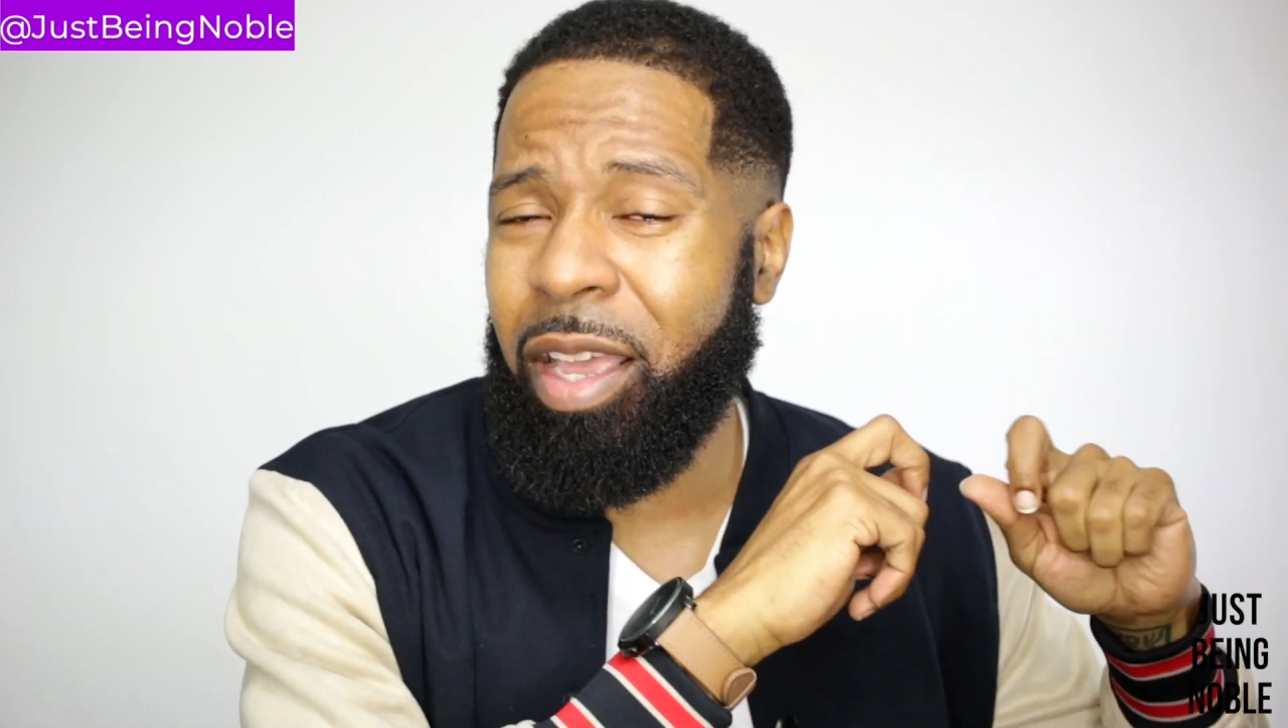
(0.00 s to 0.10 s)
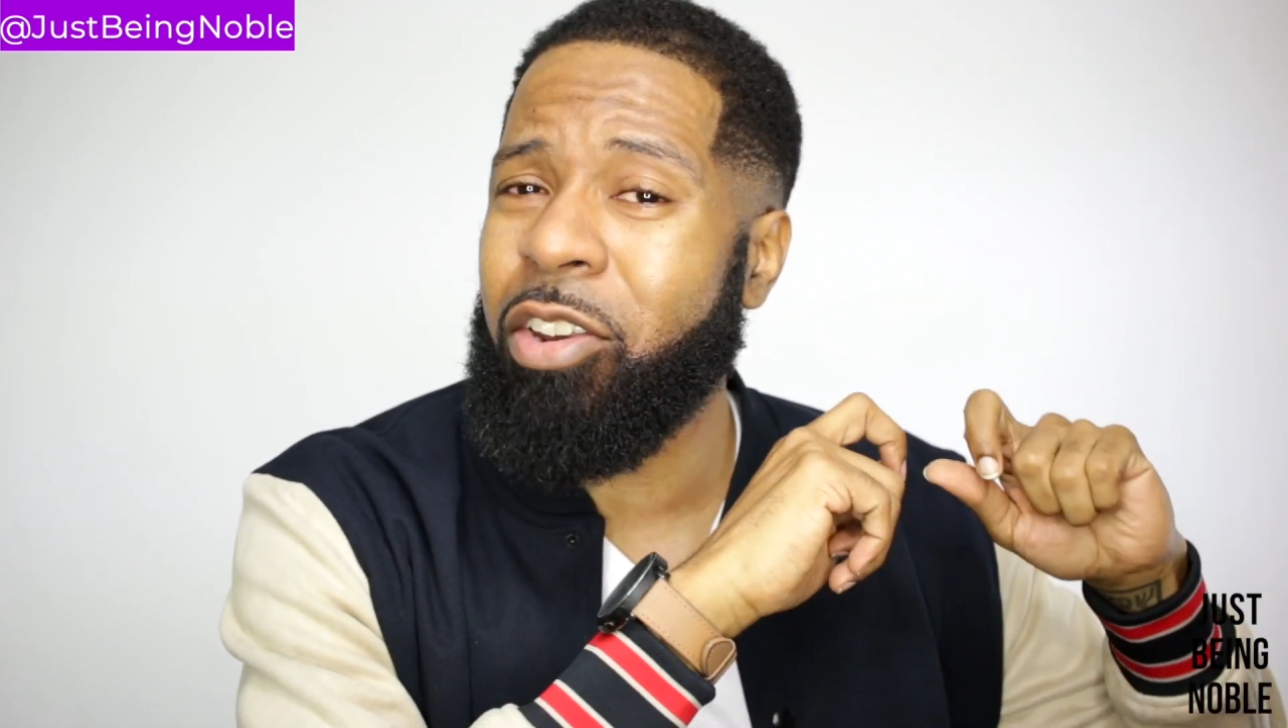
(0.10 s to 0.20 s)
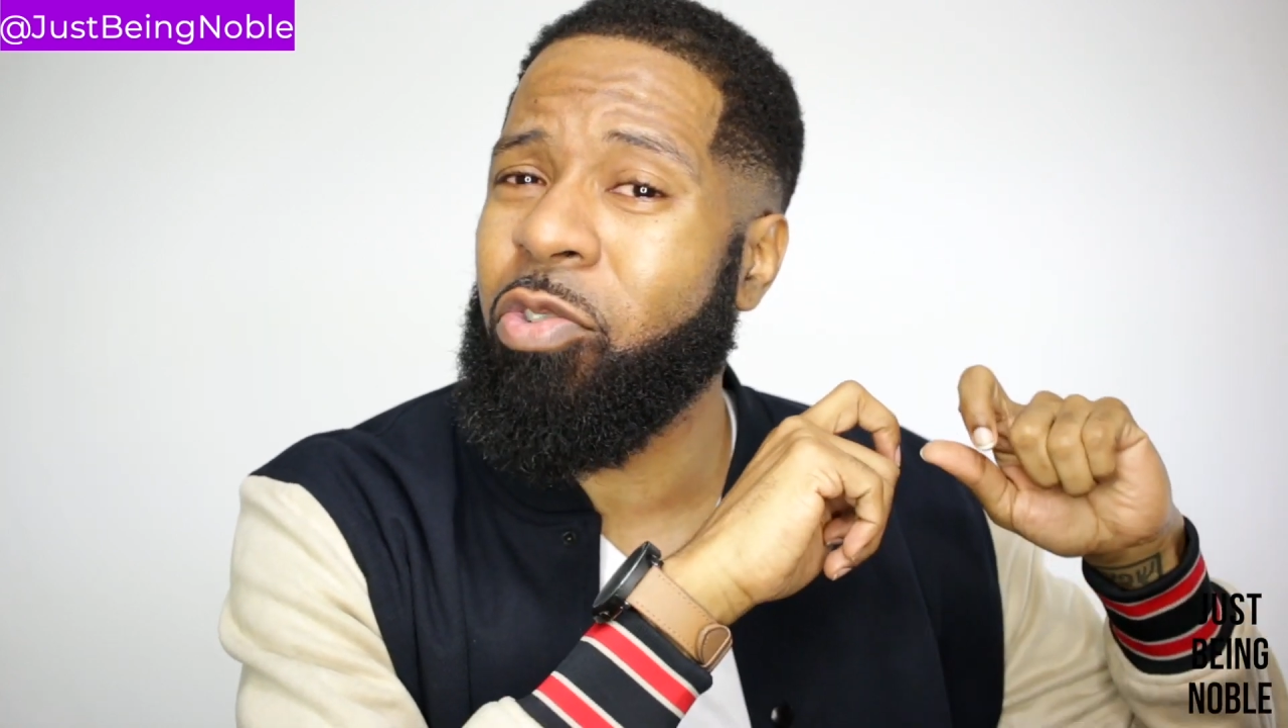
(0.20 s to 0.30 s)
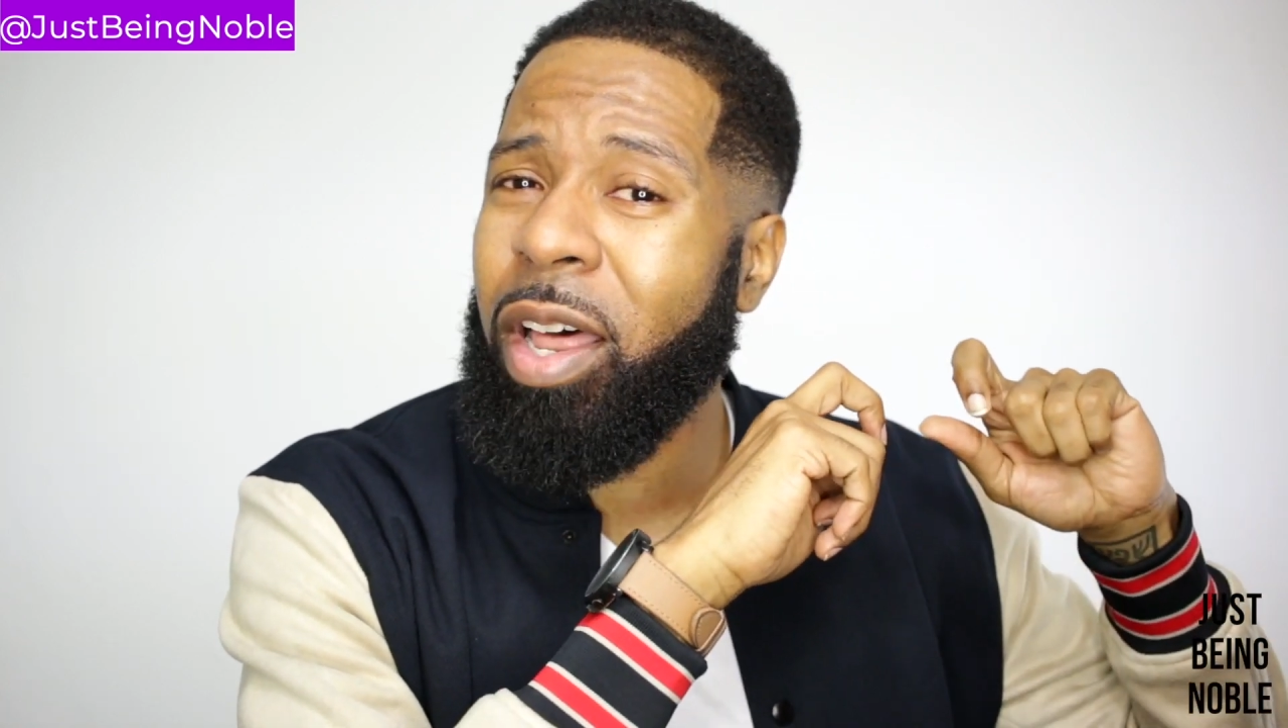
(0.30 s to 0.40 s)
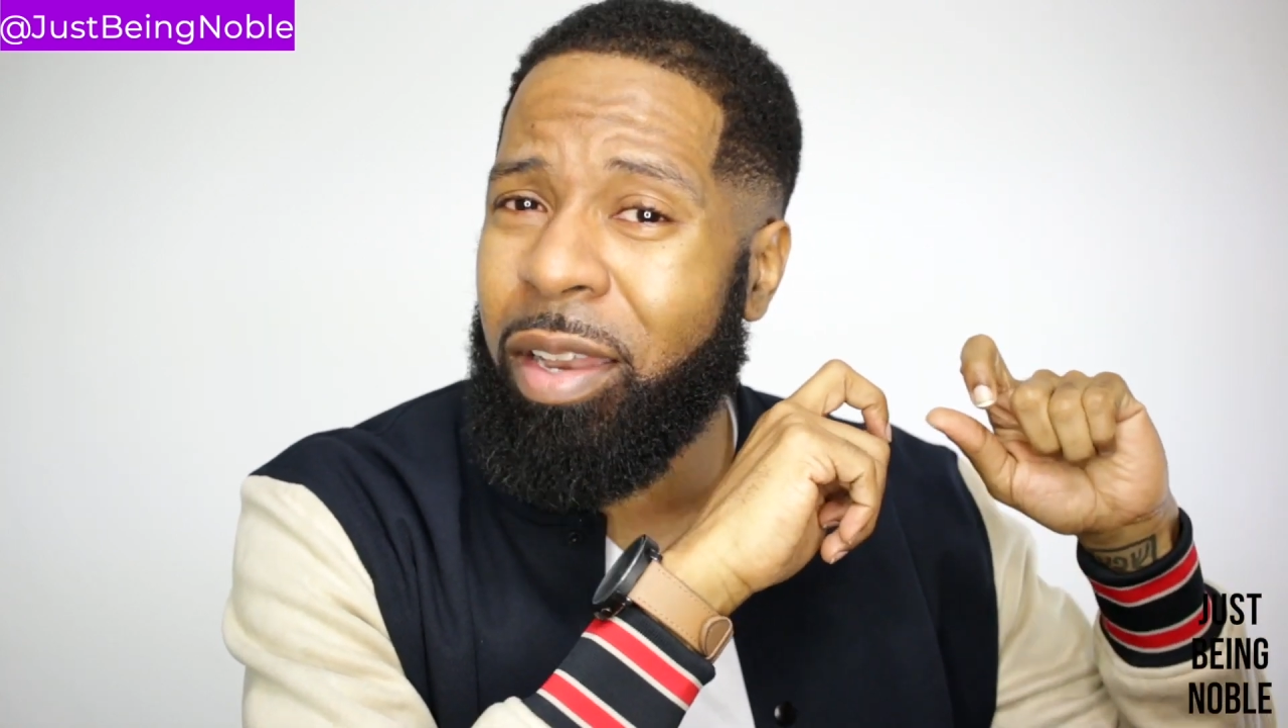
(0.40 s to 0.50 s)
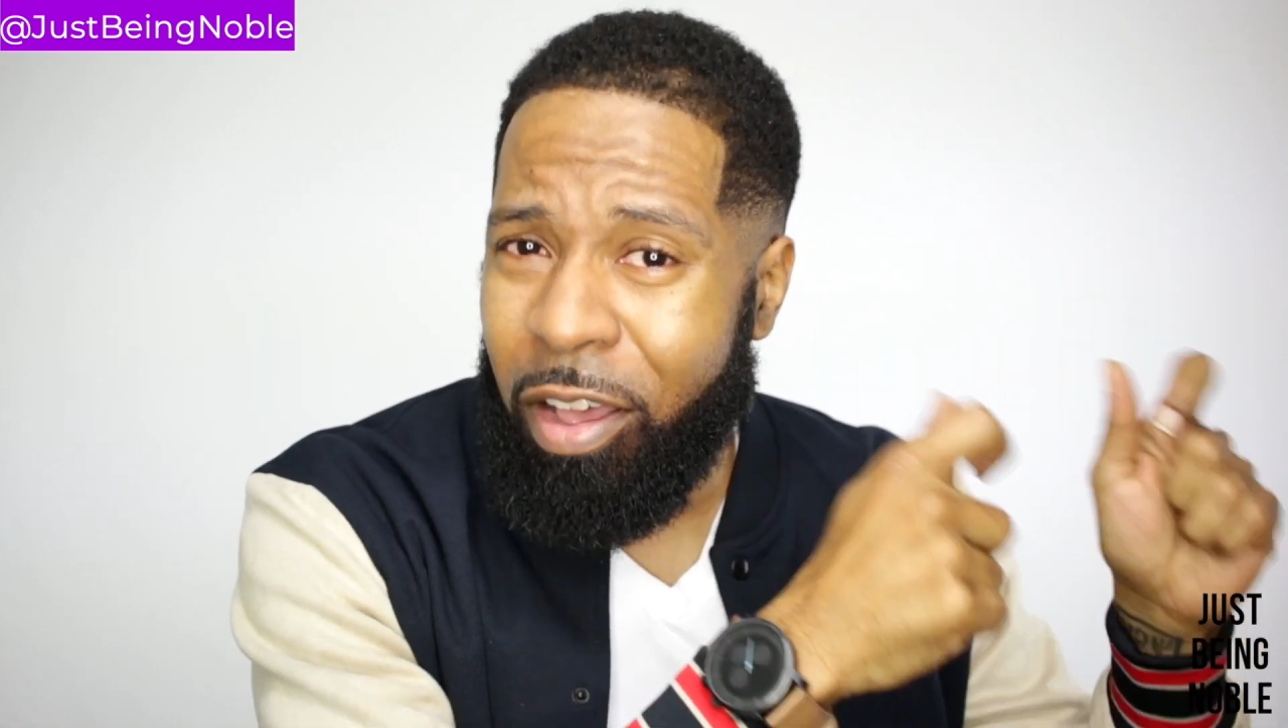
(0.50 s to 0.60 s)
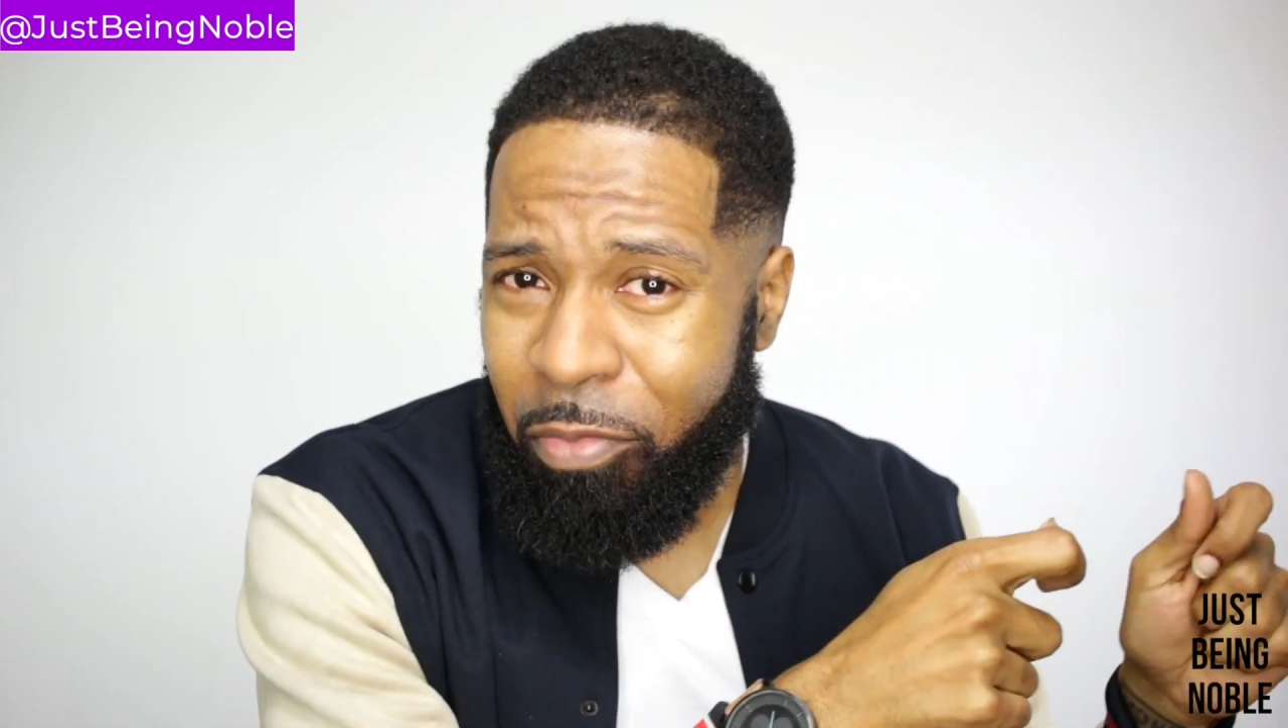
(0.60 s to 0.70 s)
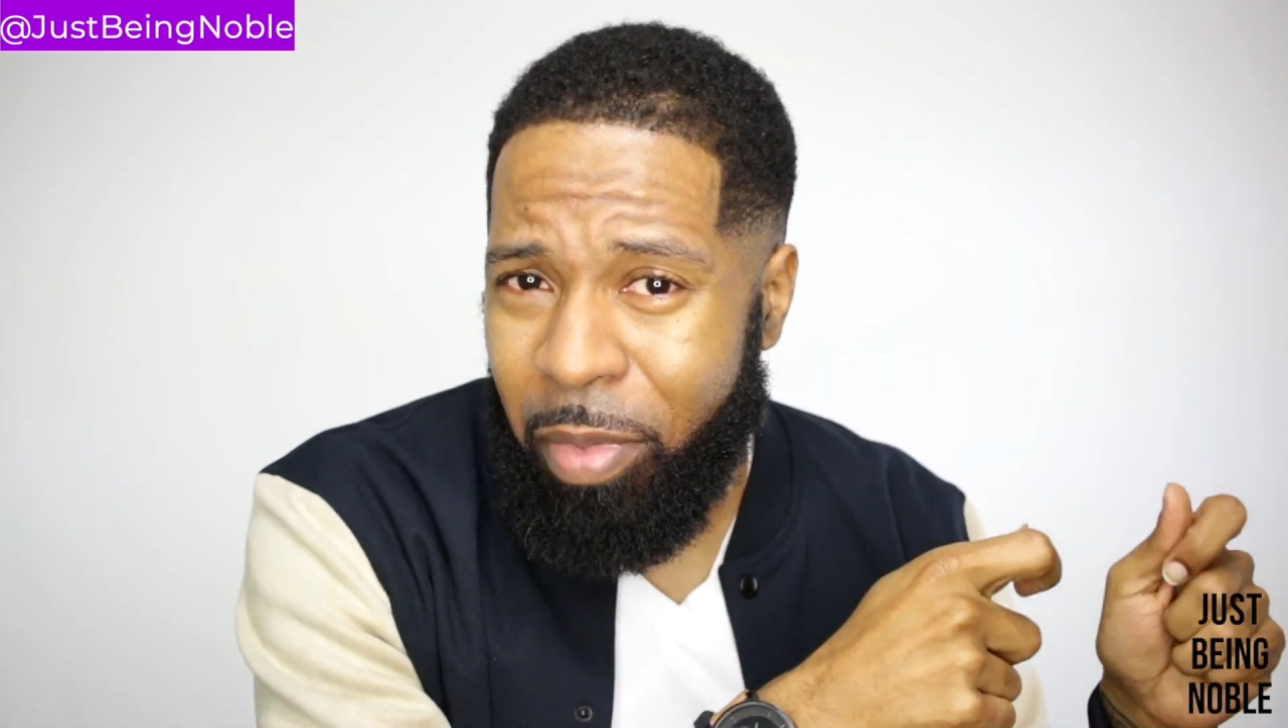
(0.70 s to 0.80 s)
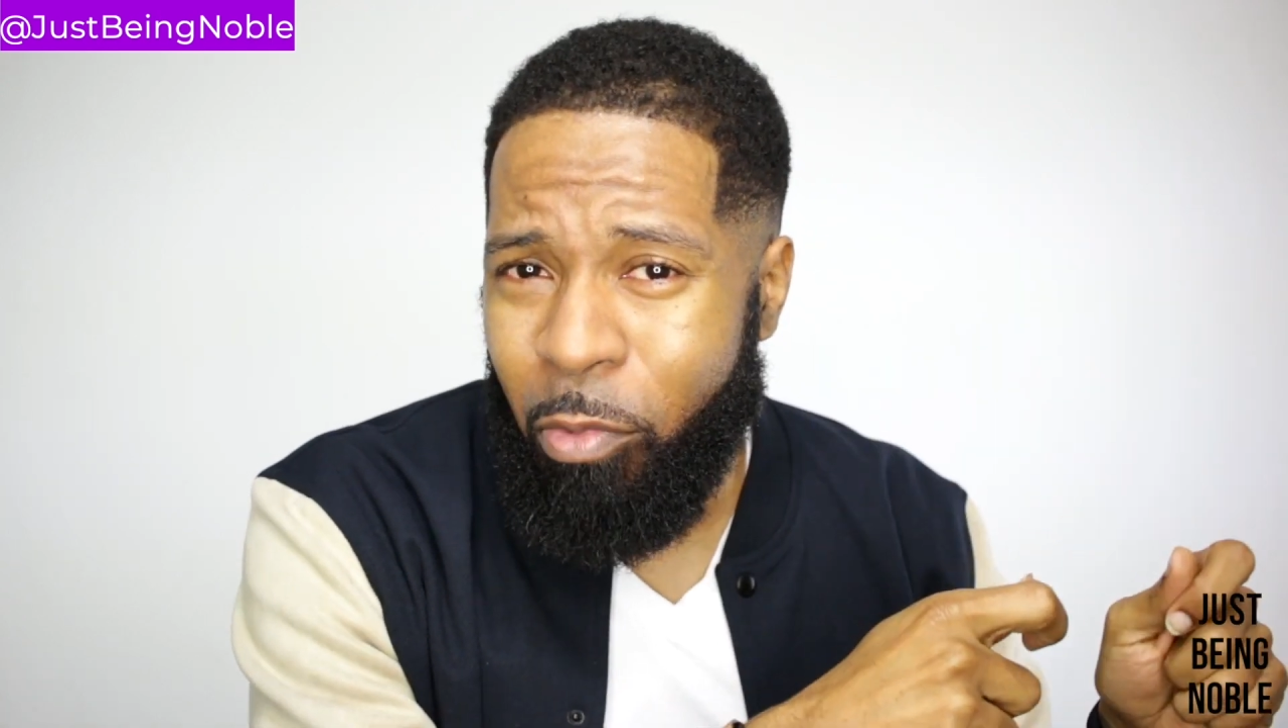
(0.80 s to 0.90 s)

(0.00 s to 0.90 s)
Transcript: they knew I loved